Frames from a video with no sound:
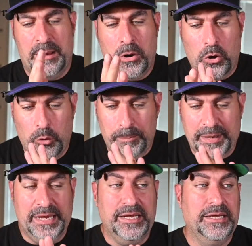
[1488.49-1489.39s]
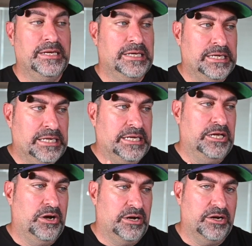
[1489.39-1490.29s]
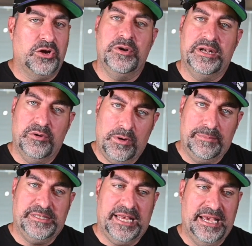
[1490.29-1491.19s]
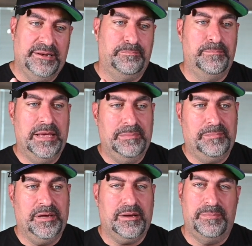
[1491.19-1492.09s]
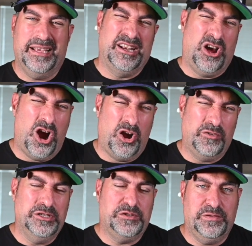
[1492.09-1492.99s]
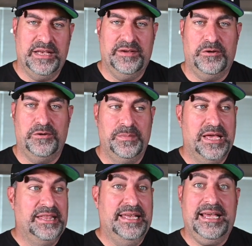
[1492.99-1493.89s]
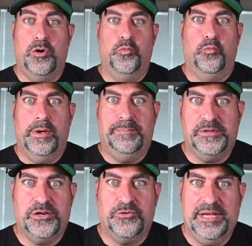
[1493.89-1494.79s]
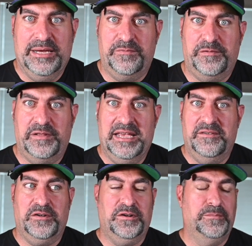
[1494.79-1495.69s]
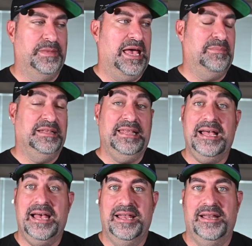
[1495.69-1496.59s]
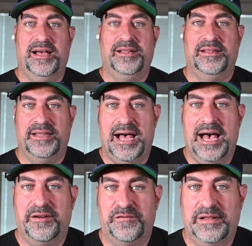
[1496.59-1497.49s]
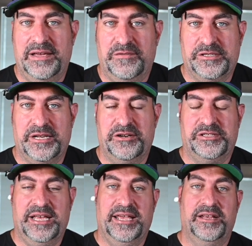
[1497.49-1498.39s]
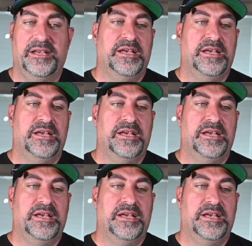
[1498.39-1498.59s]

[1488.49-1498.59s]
I'm hoping you know, I'm gonna go to their website and maybe pick up like an orange flavor. They got a whipped cream flavor. I mean, they got a lot of flavors on their site.